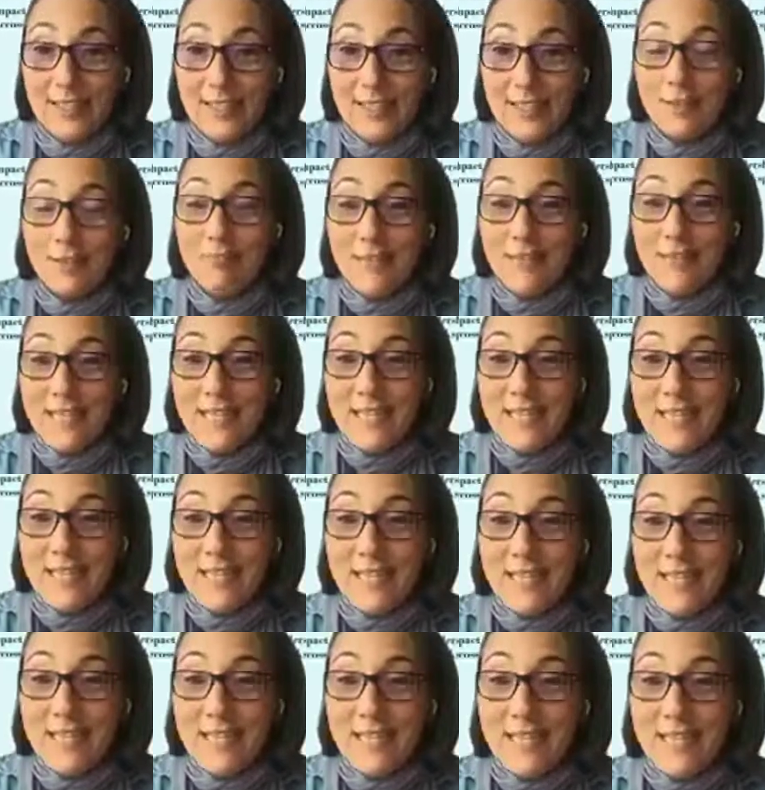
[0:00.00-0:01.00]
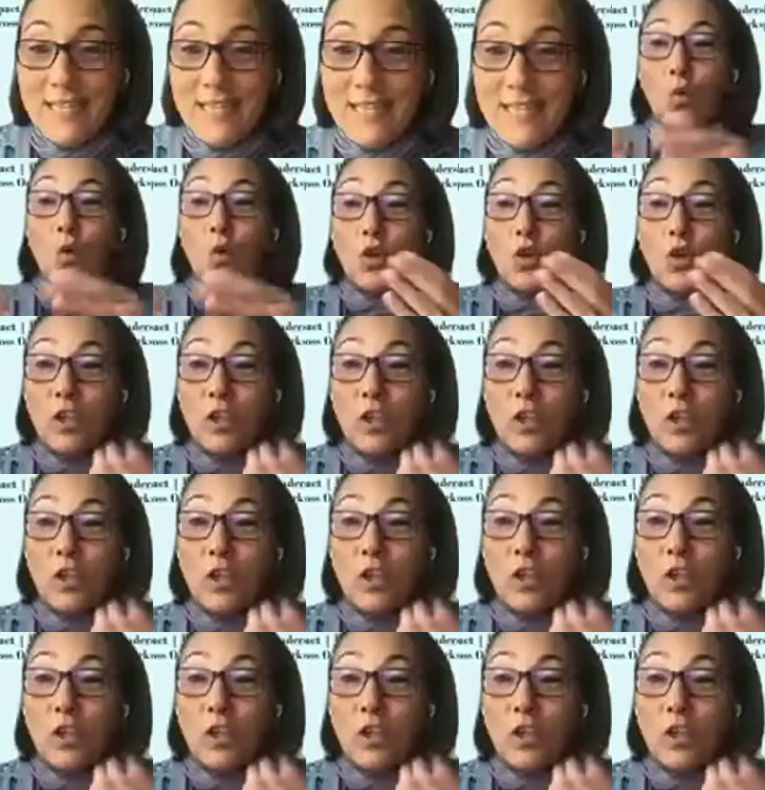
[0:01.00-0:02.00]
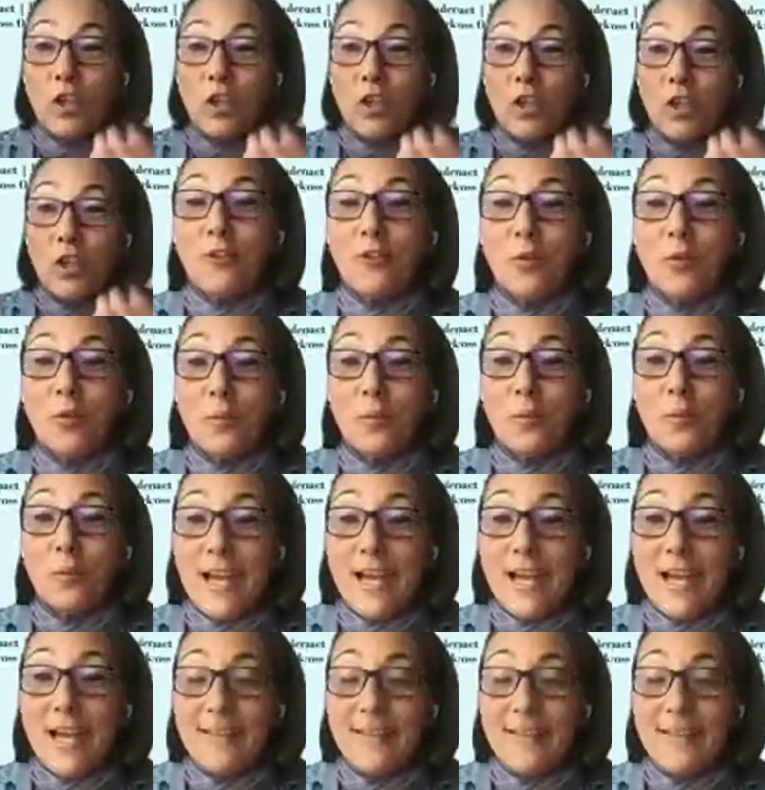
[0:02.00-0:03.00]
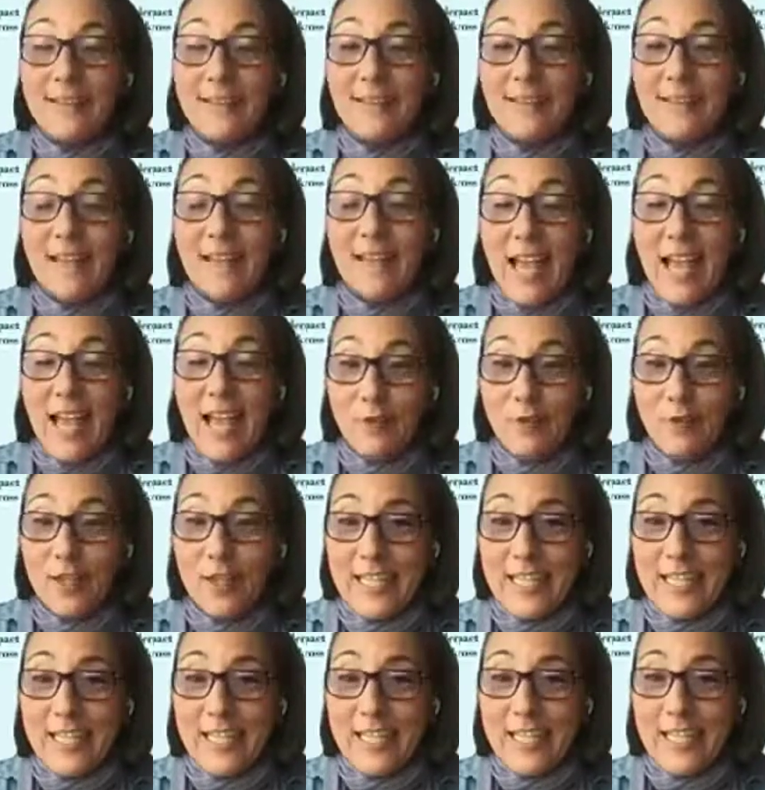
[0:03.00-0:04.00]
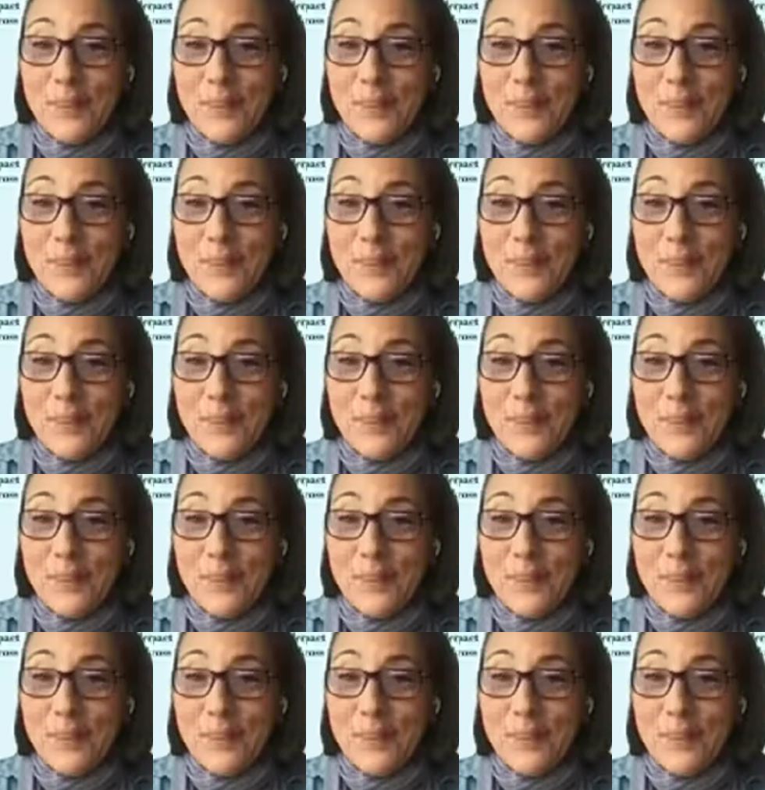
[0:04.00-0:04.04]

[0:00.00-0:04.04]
meaning in the work, the job that you are realizing every day,